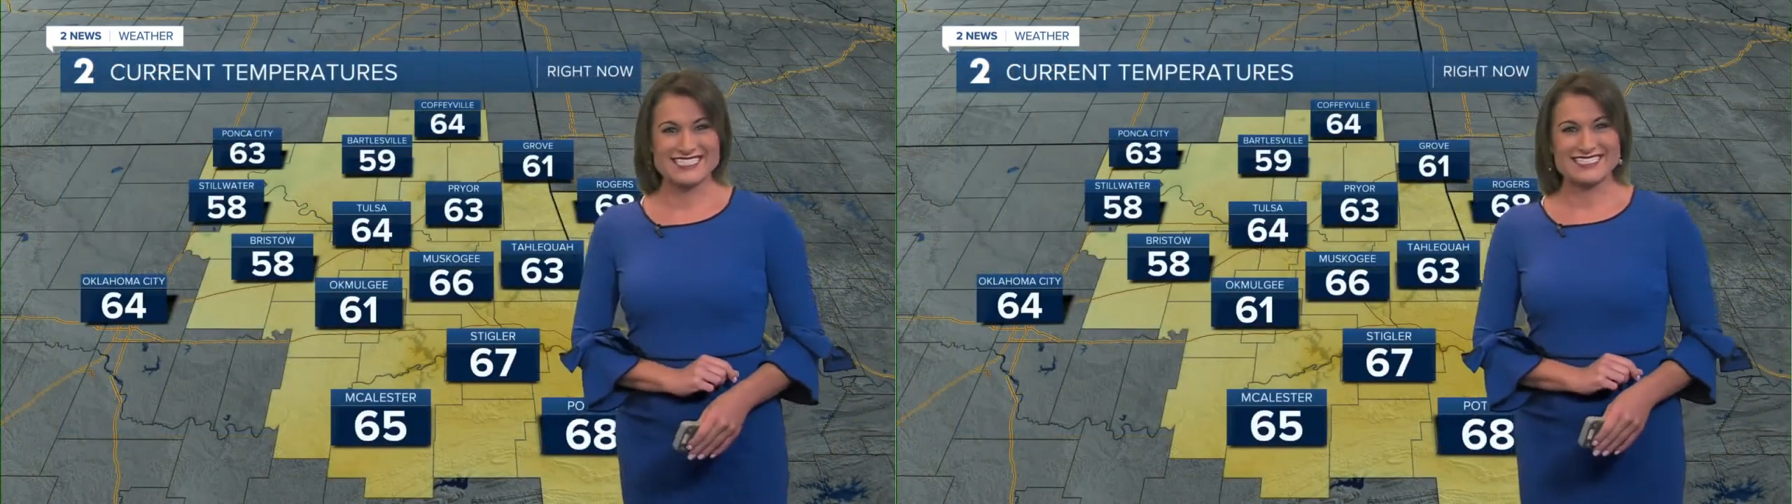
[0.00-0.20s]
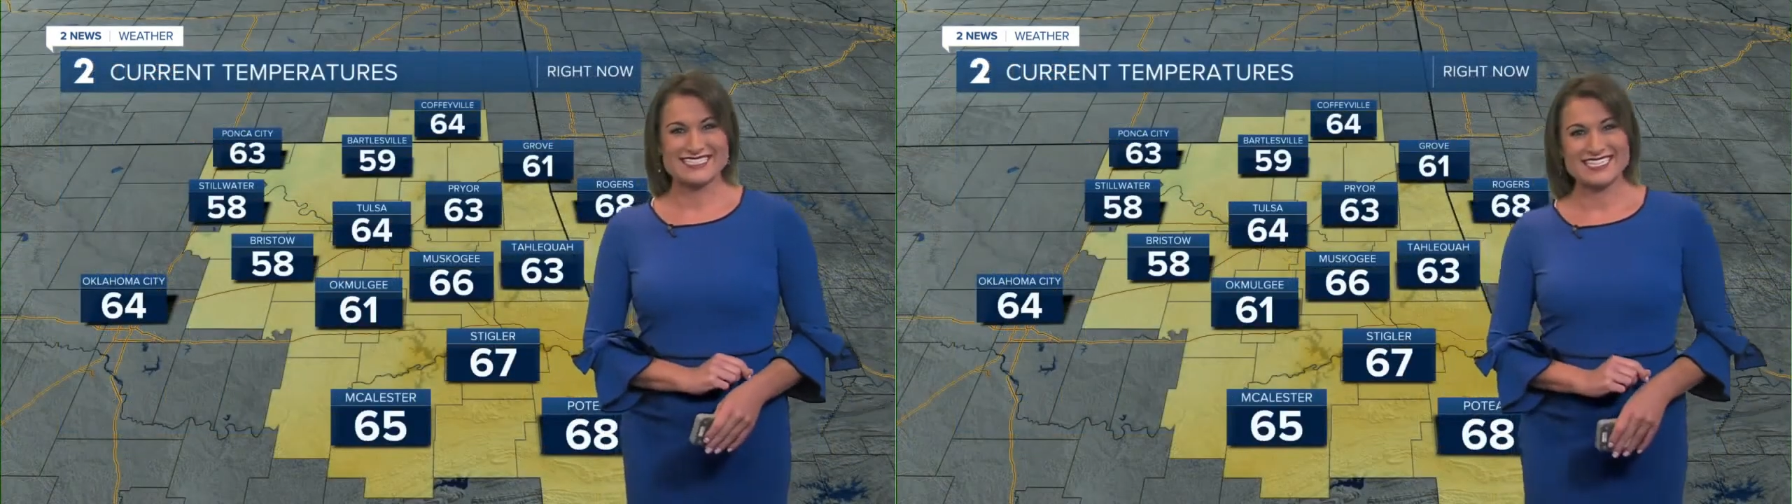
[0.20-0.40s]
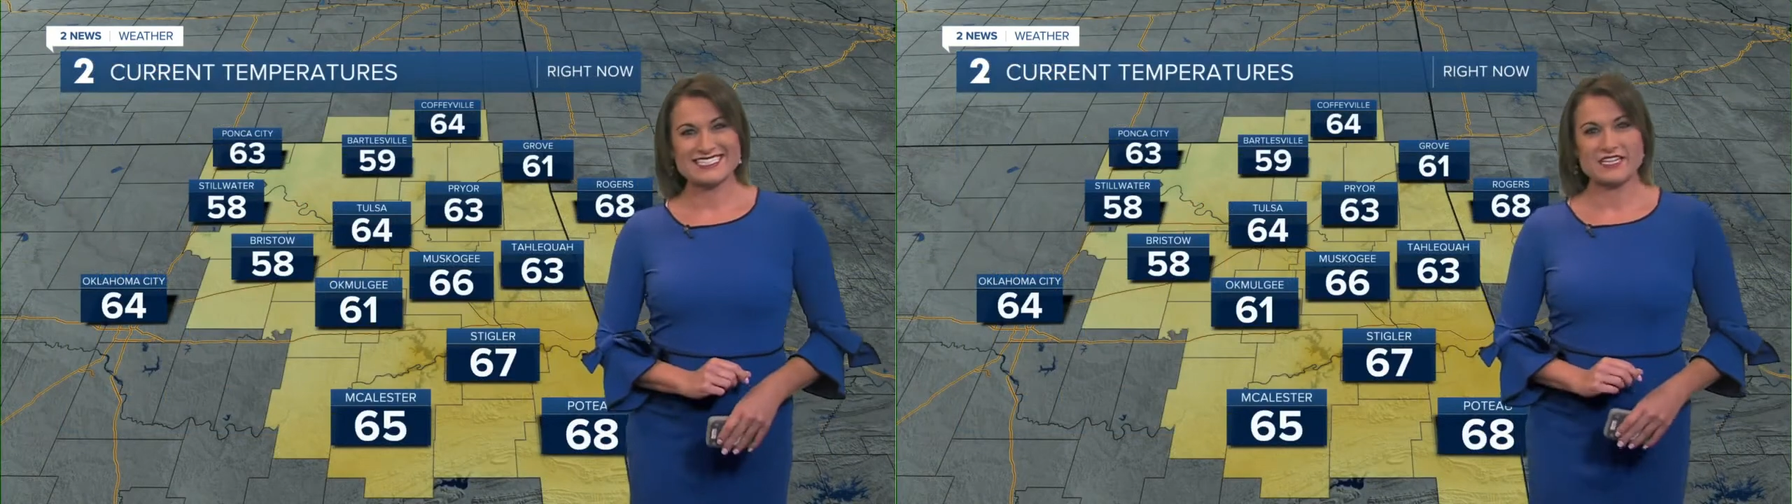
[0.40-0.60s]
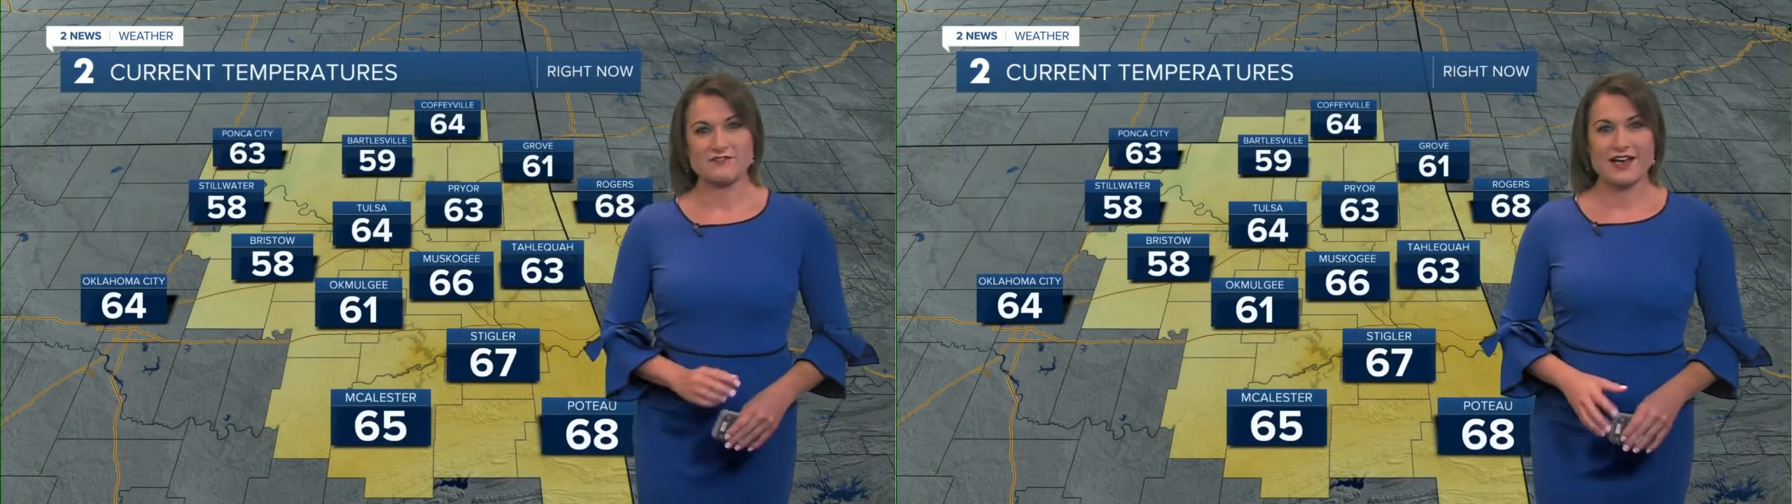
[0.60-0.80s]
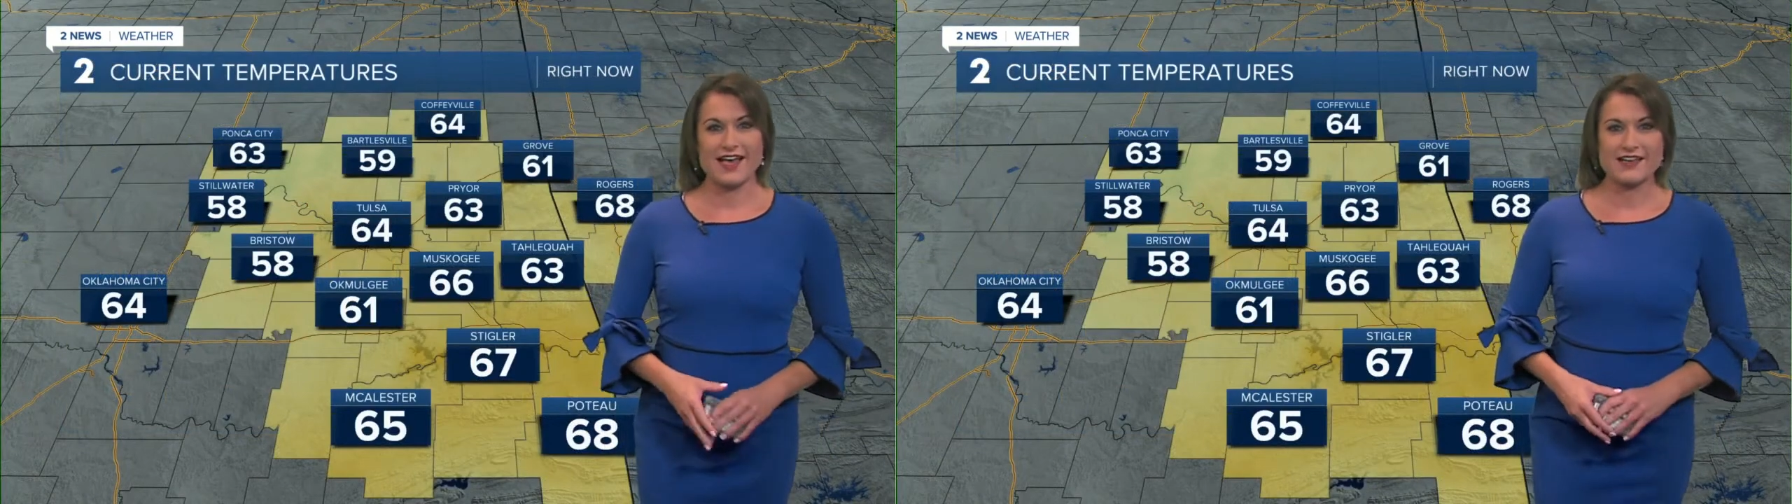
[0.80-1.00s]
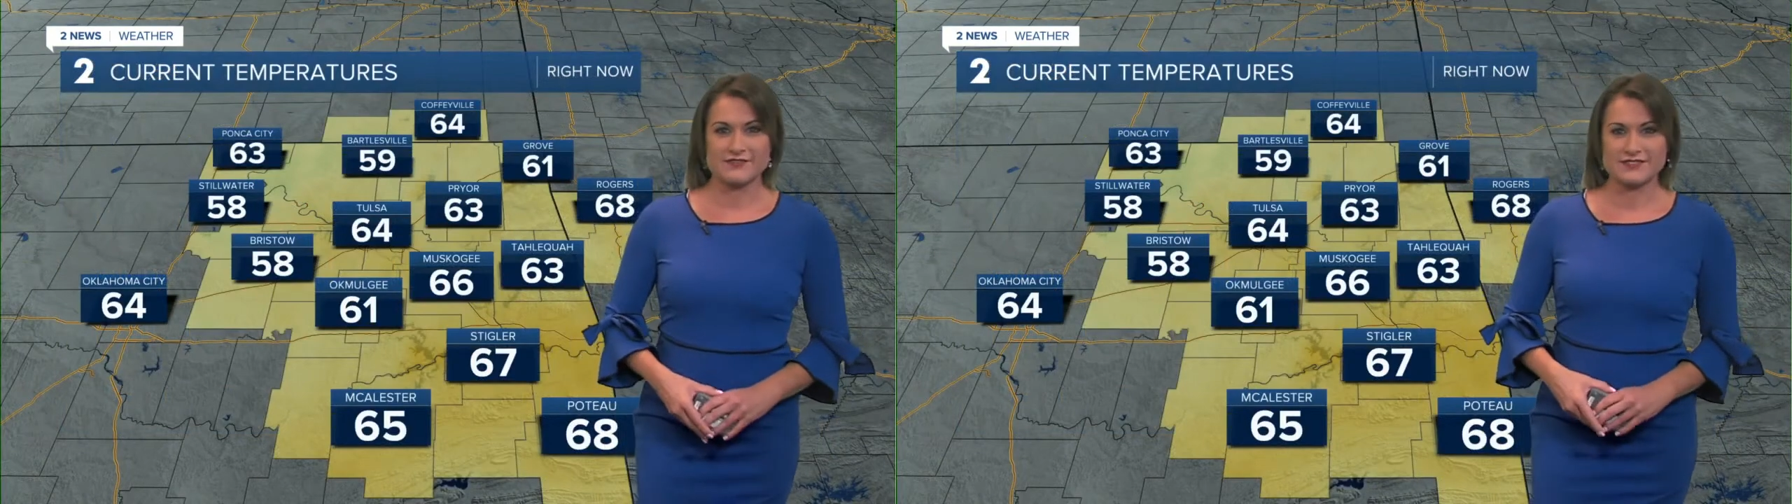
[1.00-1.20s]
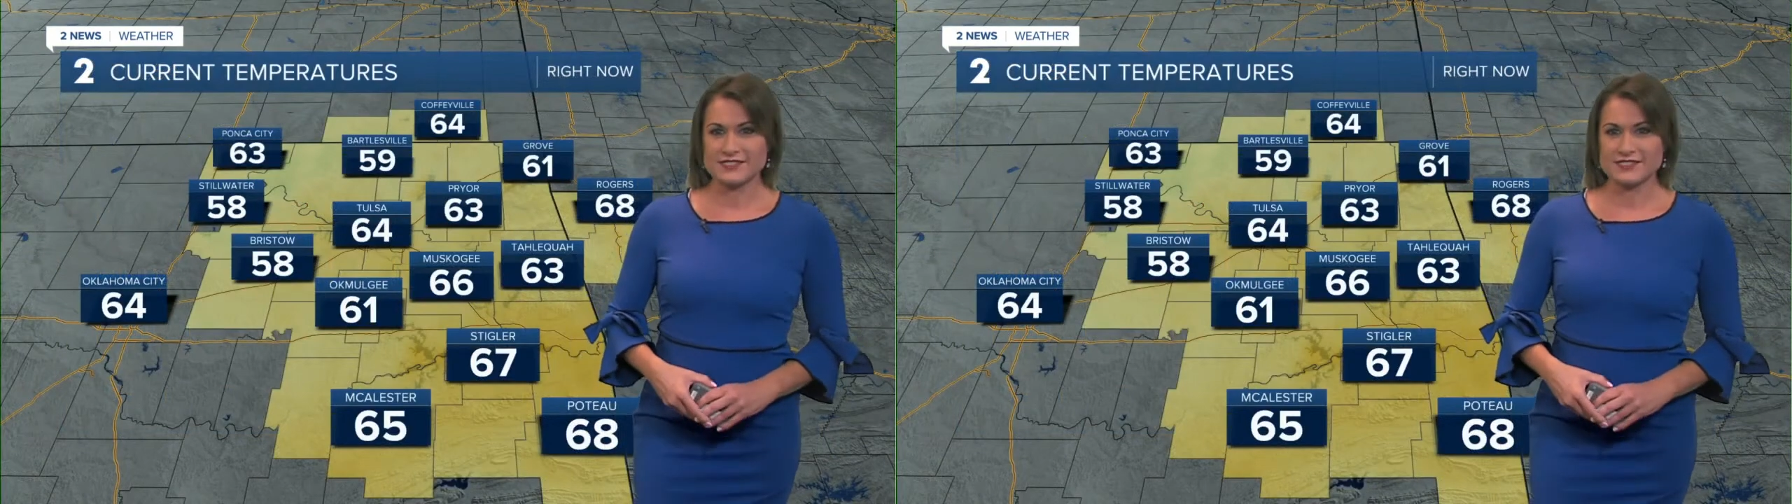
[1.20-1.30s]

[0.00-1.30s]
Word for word: 65